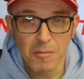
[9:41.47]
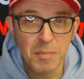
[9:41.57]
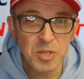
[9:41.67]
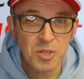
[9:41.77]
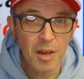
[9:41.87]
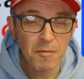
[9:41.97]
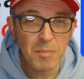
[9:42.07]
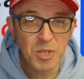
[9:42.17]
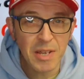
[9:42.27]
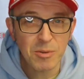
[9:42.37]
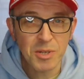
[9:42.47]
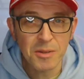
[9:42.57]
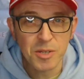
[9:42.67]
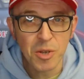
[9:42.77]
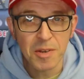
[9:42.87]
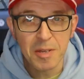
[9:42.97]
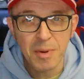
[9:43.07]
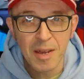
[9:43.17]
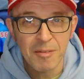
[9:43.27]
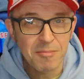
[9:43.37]
missed out on this on
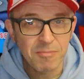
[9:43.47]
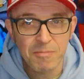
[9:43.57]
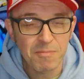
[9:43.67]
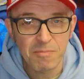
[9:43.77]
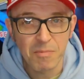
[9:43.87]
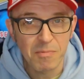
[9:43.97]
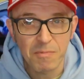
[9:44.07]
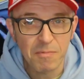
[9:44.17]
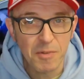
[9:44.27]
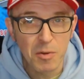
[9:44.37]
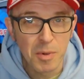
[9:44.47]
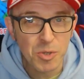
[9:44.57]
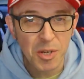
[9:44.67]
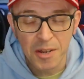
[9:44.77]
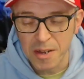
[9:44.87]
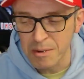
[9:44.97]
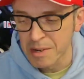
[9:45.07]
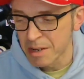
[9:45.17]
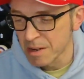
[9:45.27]
eBay a few months ago now,